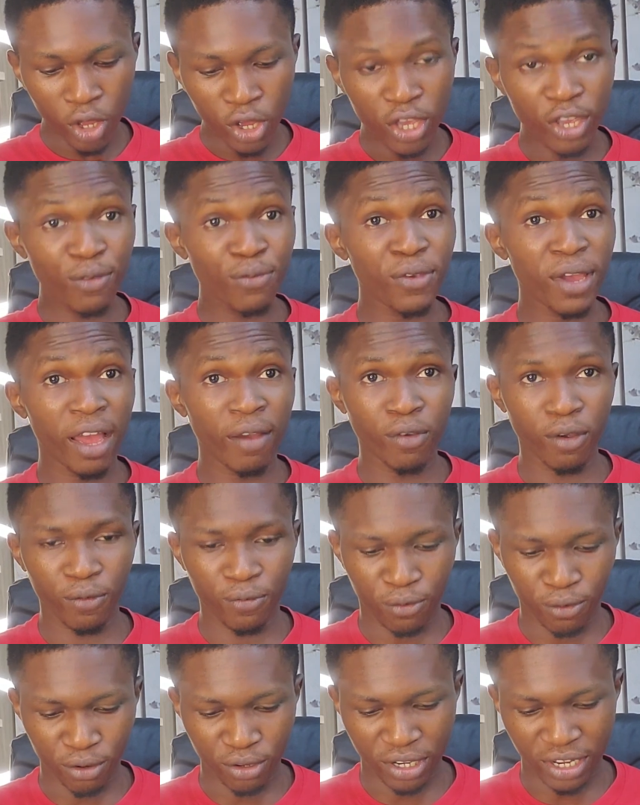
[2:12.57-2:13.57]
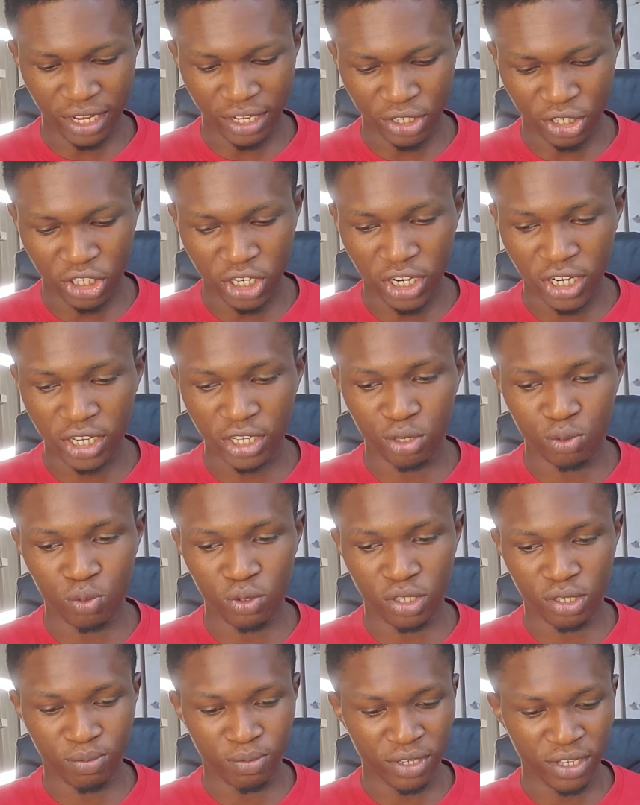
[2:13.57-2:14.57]
if you have your phone, you can check it
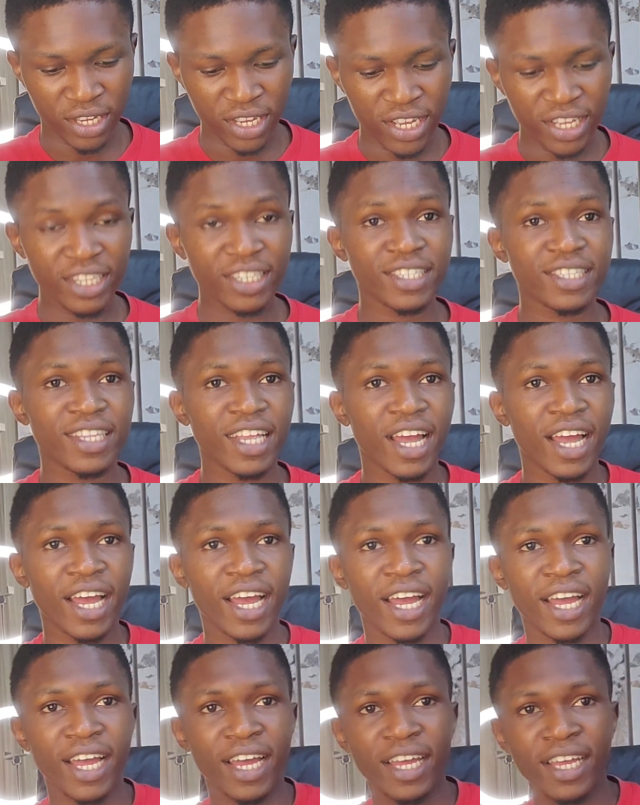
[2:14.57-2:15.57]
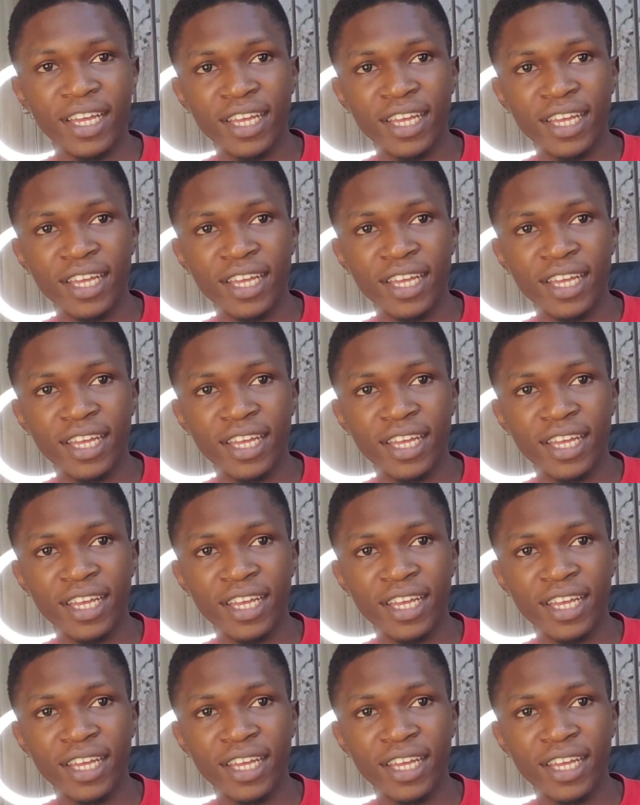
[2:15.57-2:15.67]
with me, star